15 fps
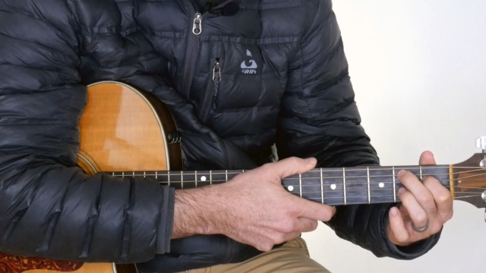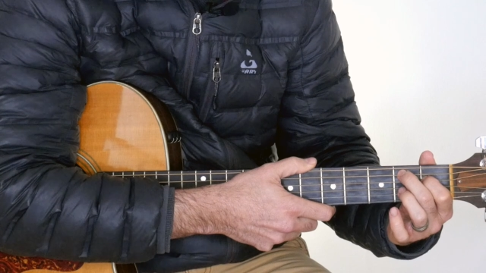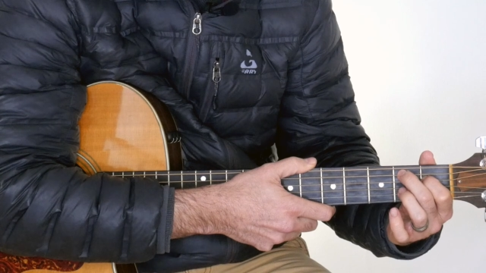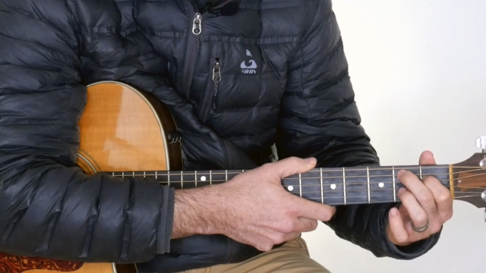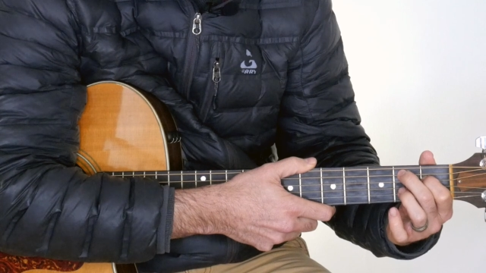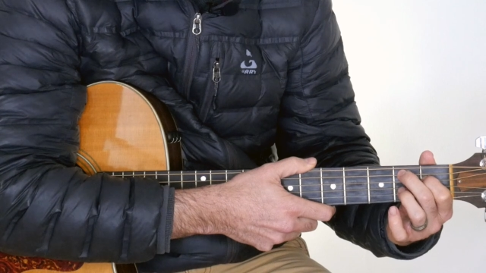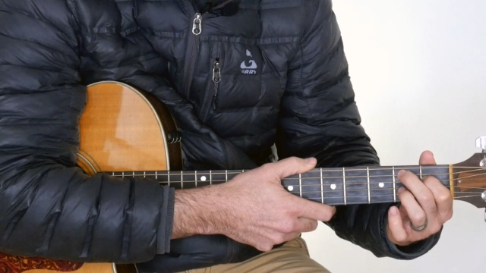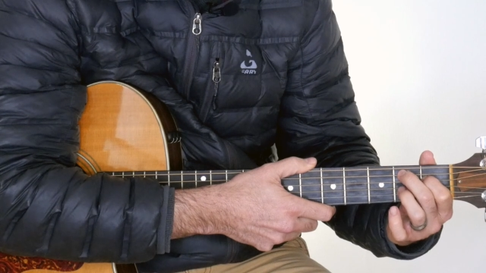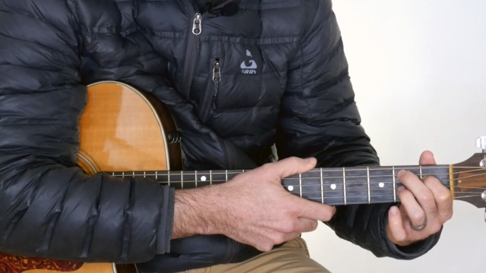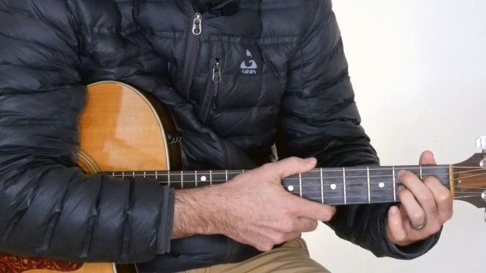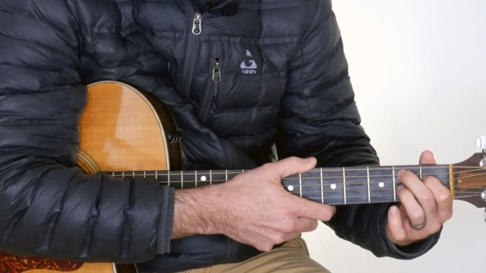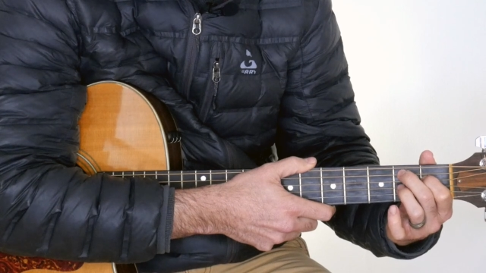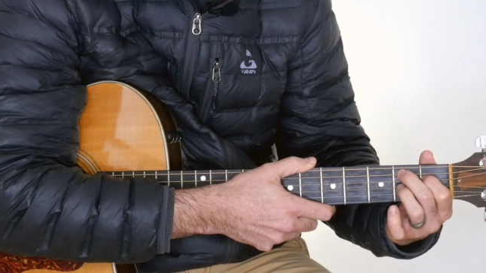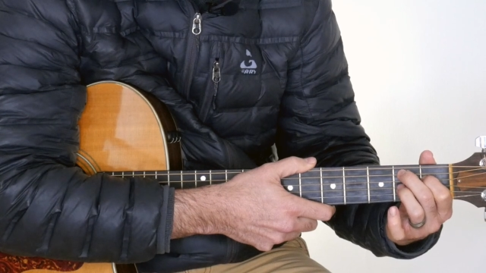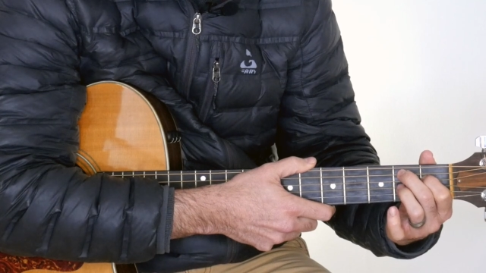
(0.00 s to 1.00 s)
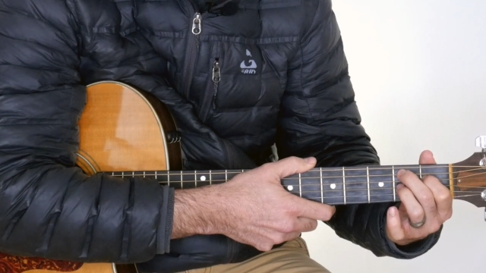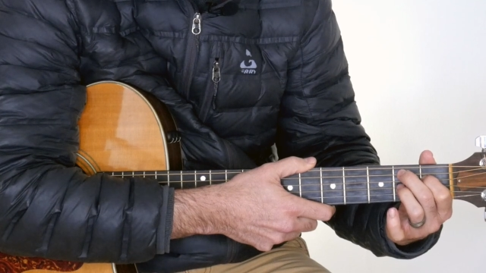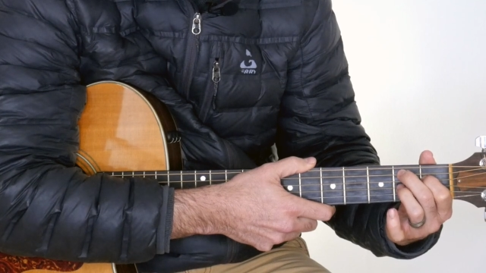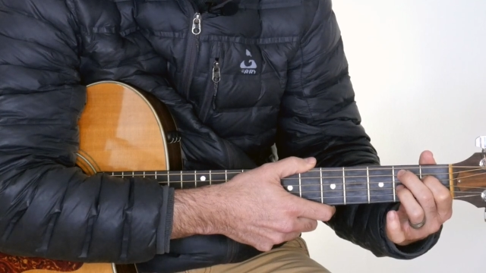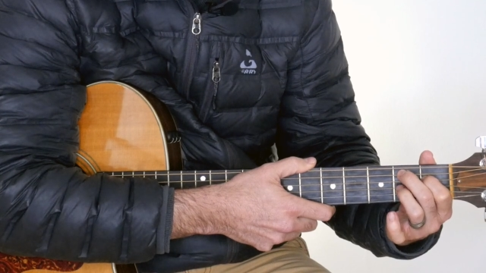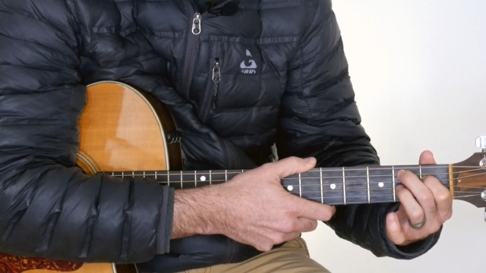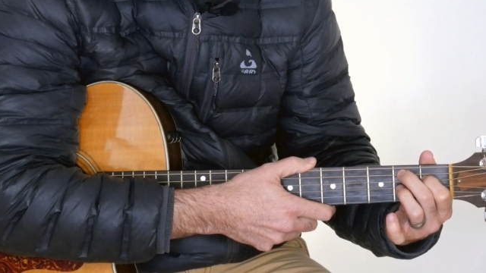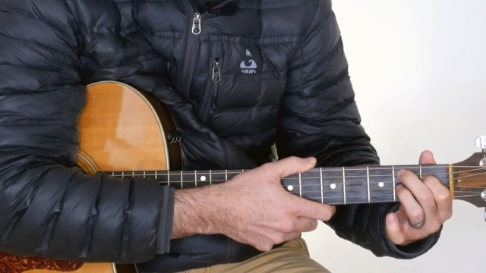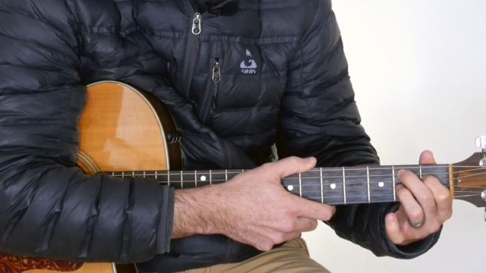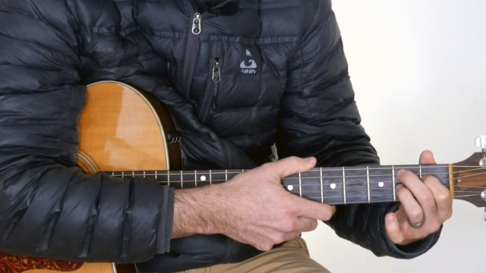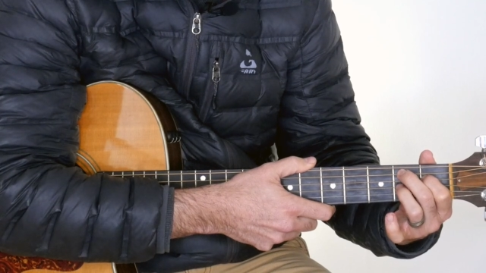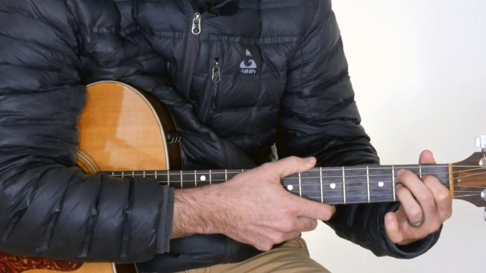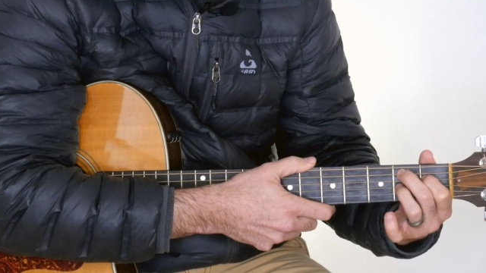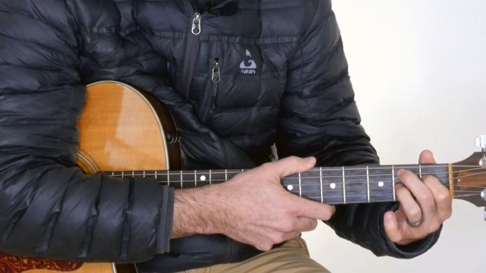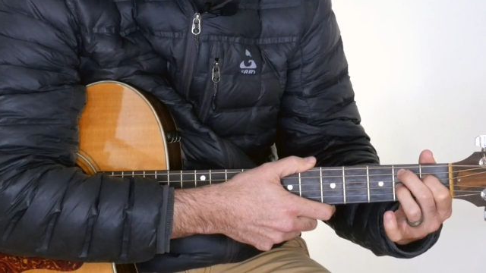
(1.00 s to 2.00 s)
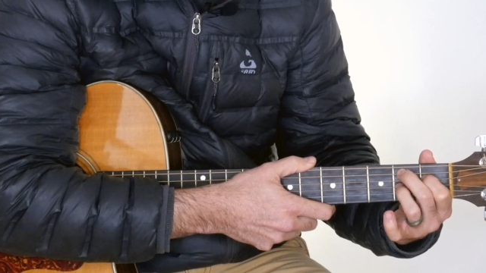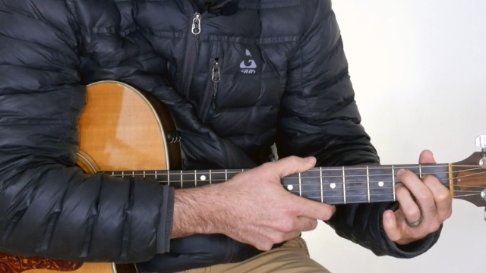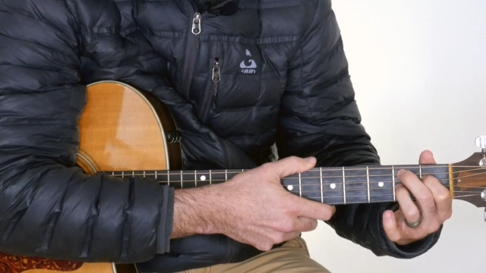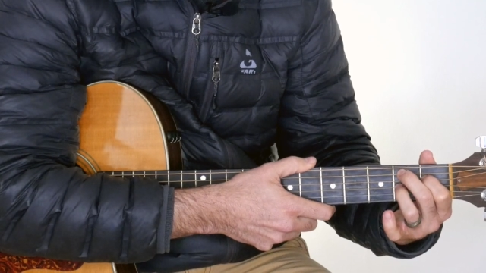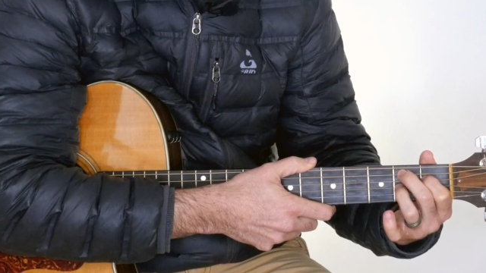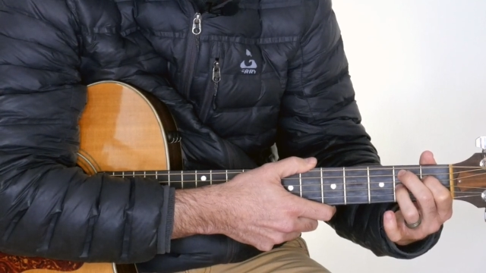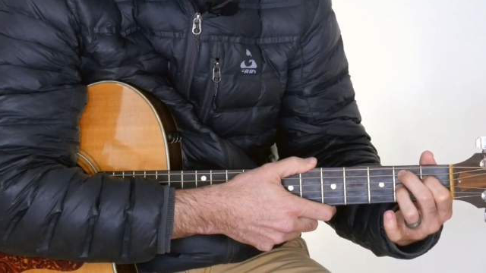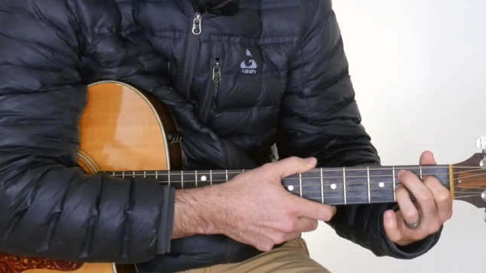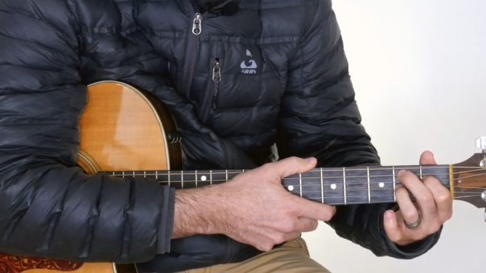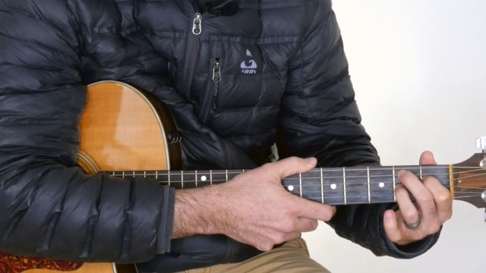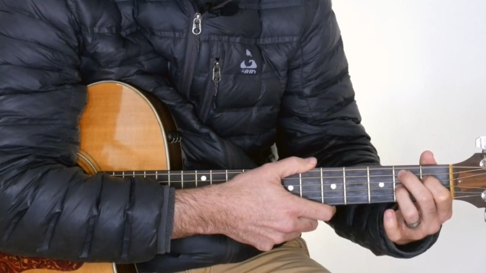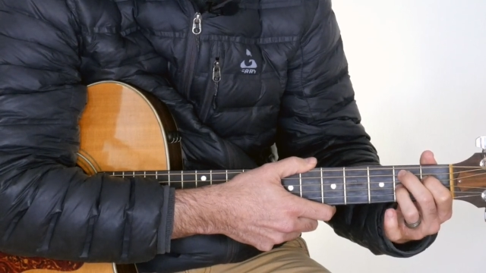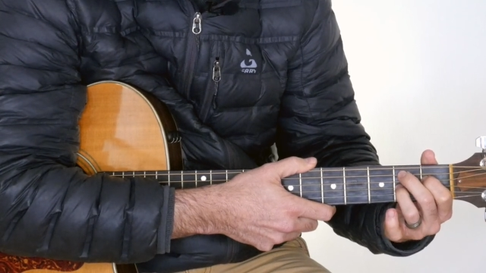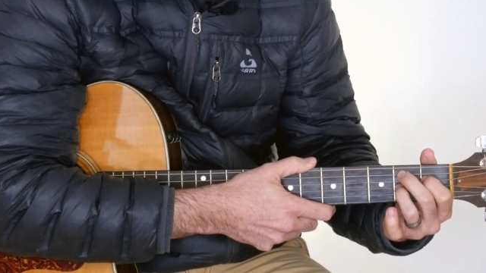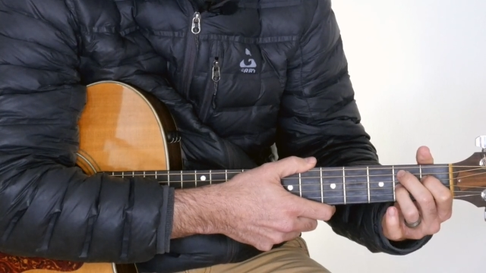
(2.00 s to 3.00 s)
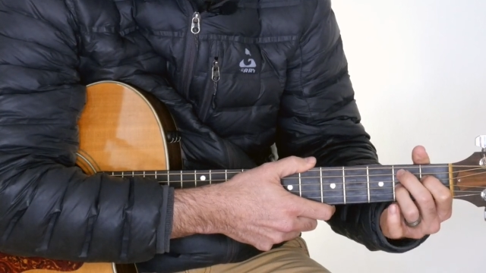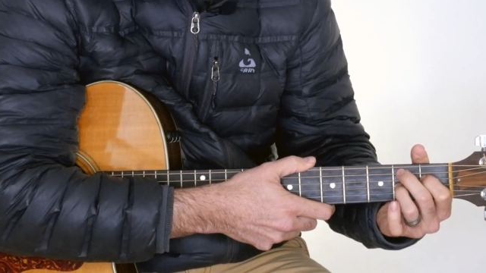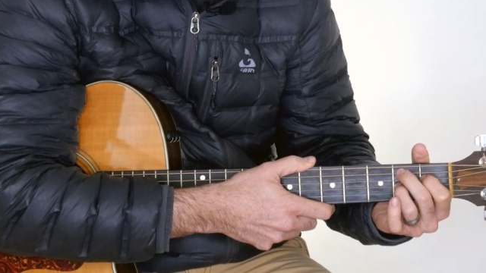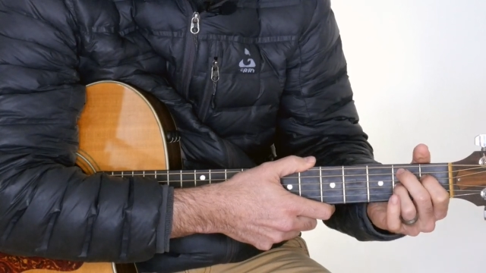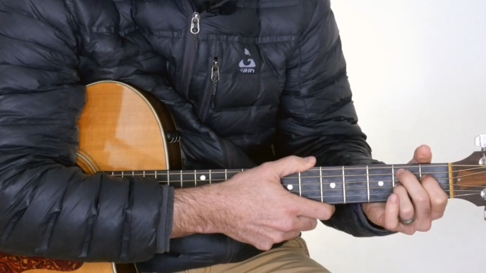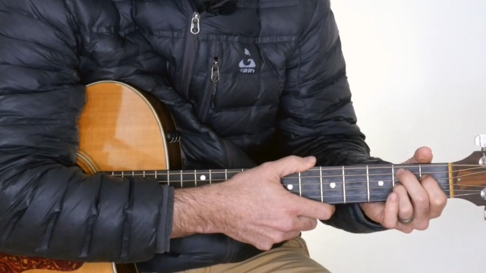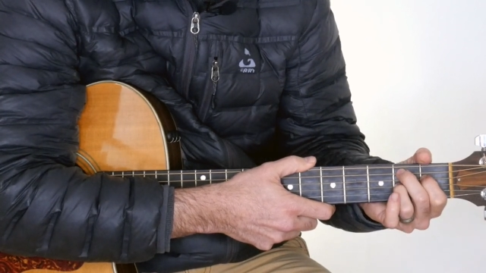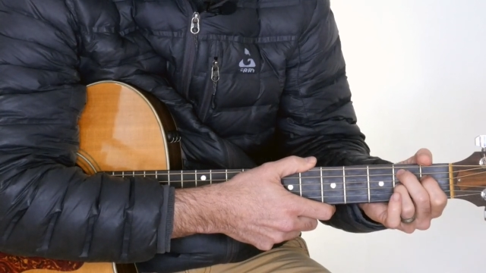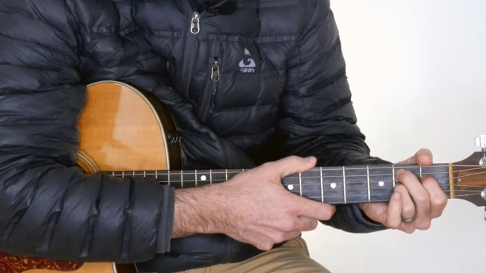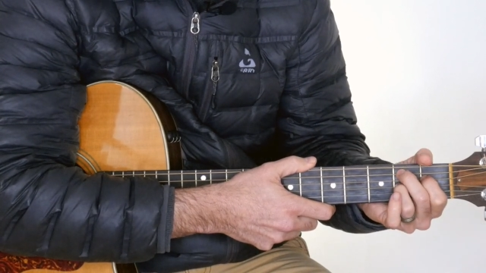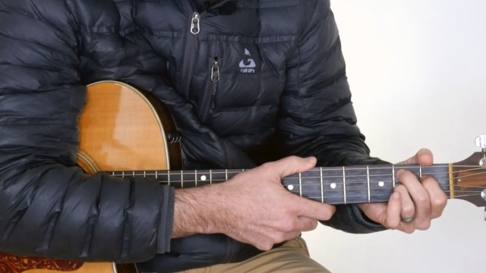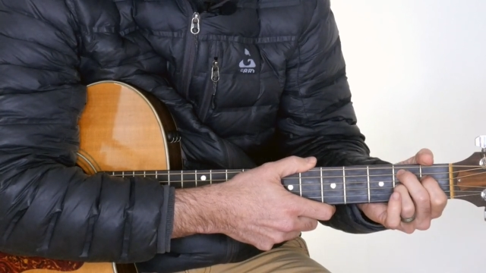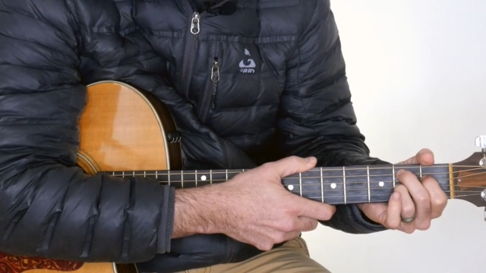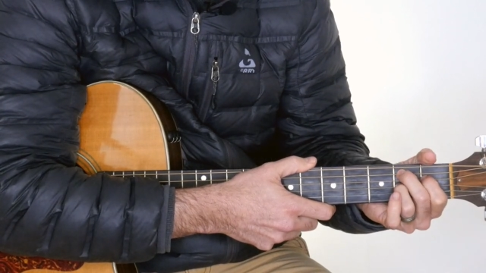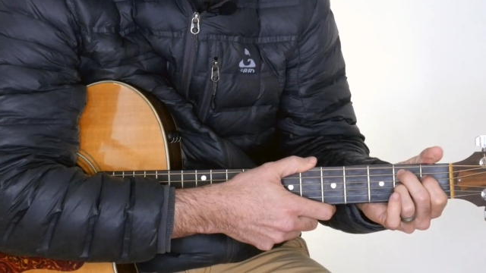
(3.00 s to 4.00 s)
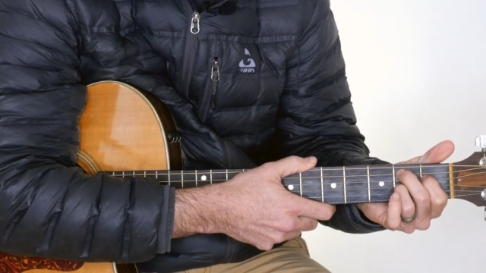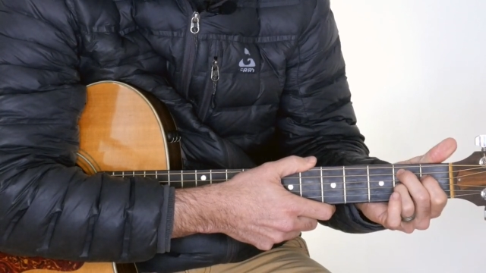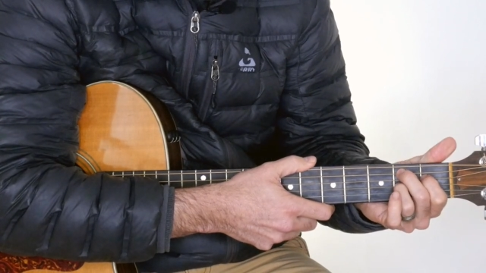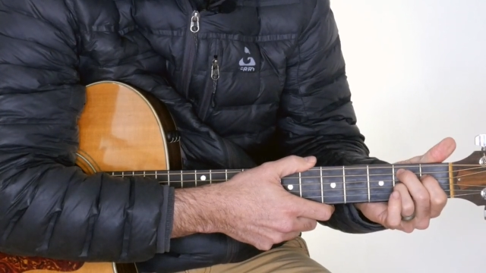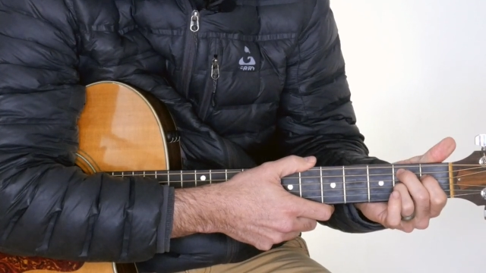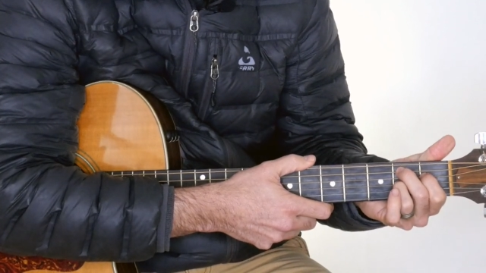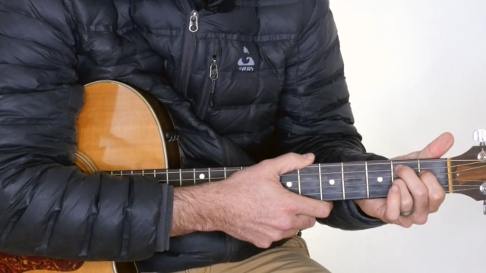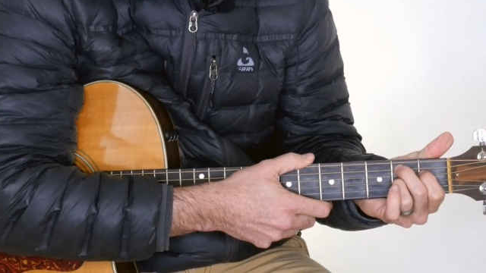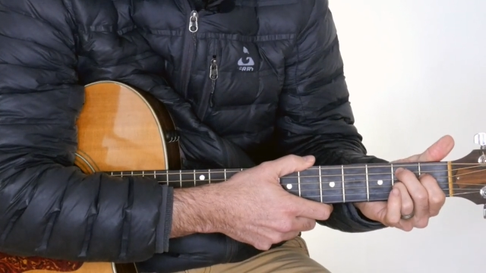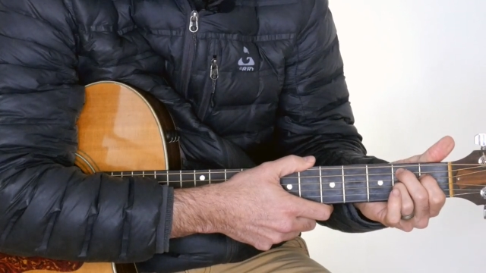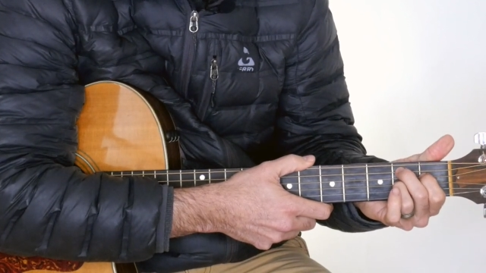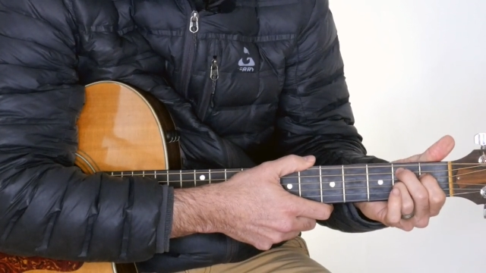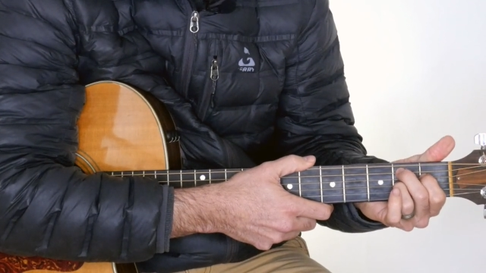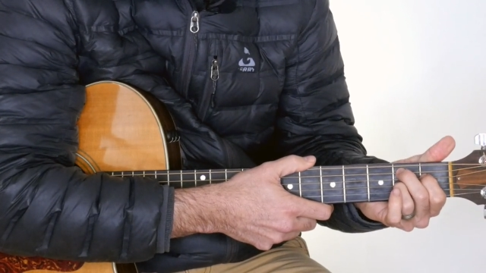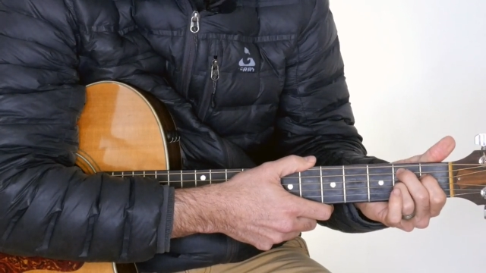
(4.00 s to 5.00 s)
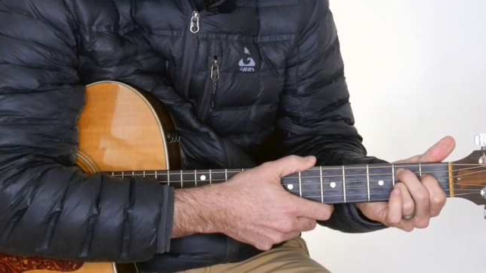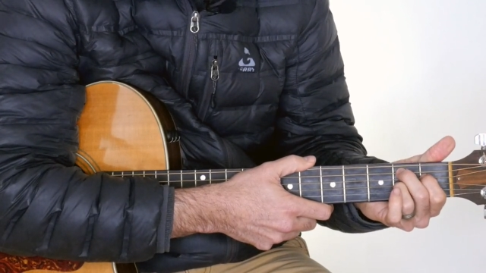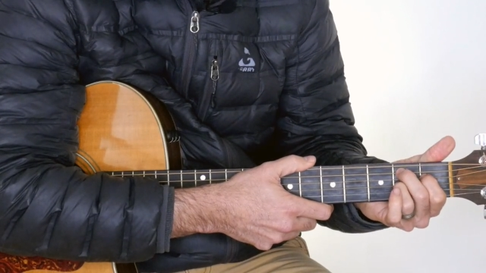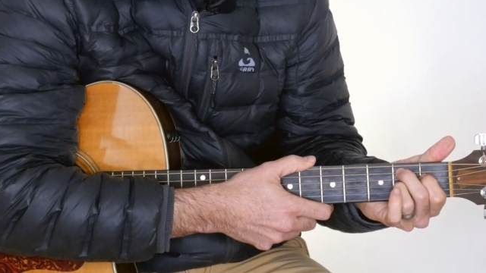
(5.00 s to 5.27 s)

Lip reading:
(no speaker visible)